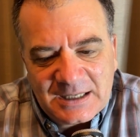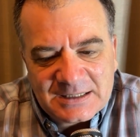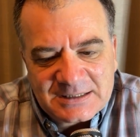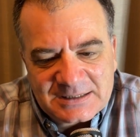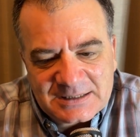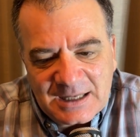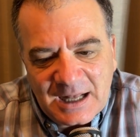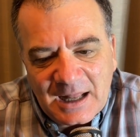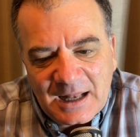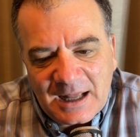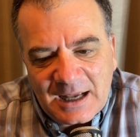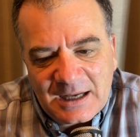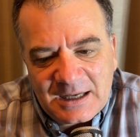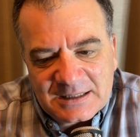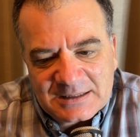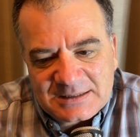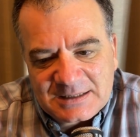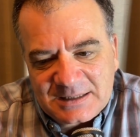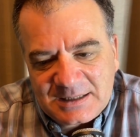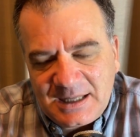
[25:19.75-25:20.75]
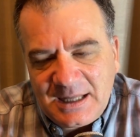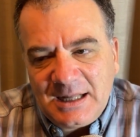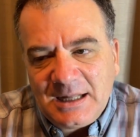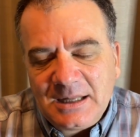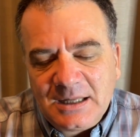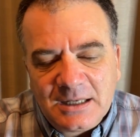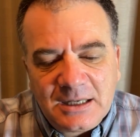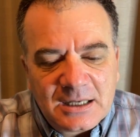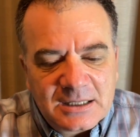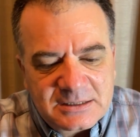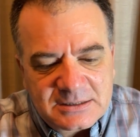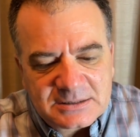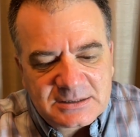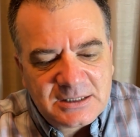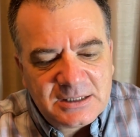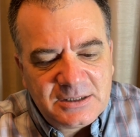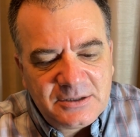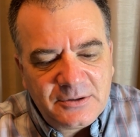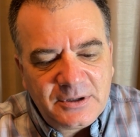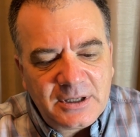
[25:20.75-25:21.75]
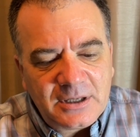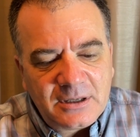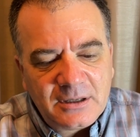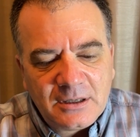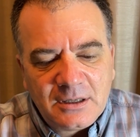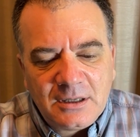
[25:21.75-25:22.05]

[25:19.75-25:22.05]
It's not like it's killing us to do it,